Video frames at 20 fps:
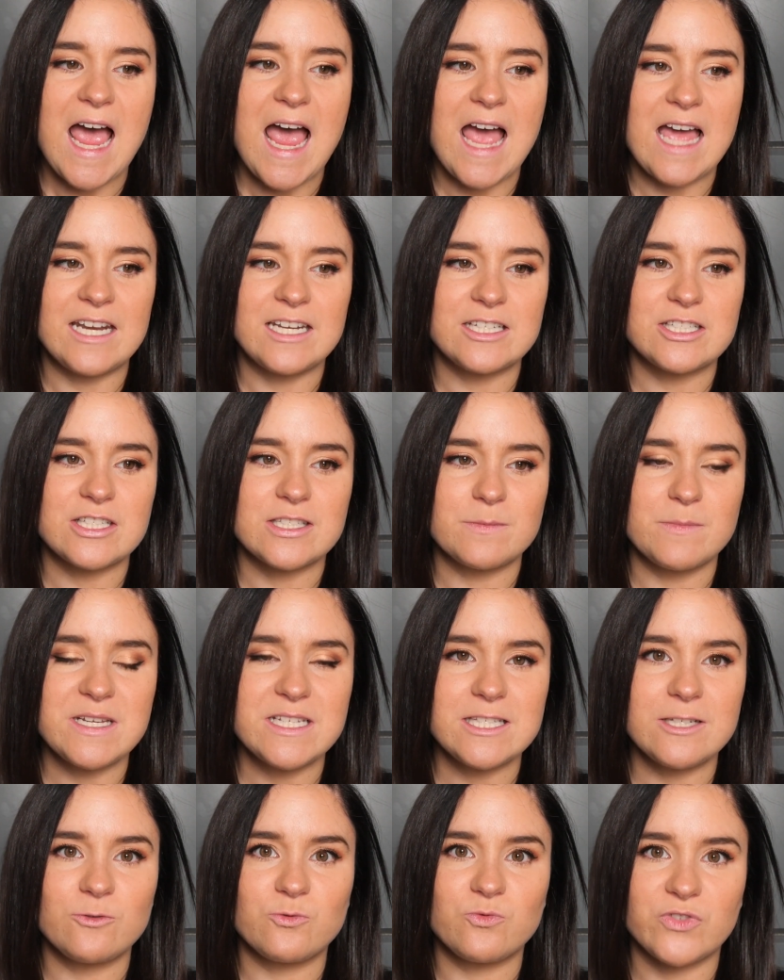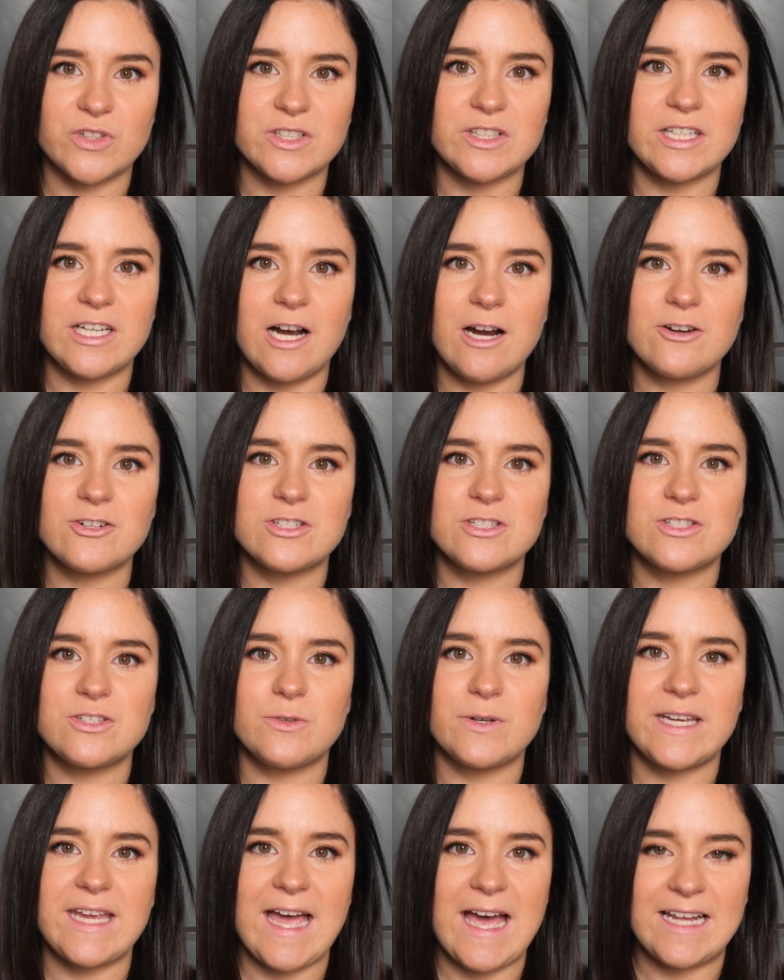and it just makes it really hard to
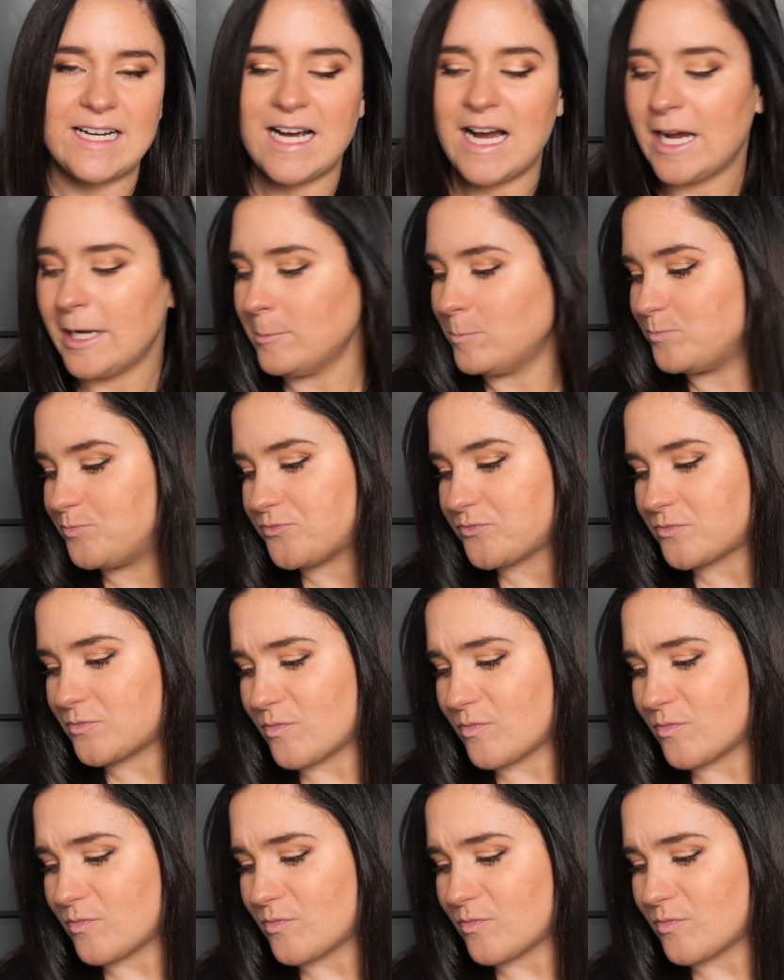do a cat eye.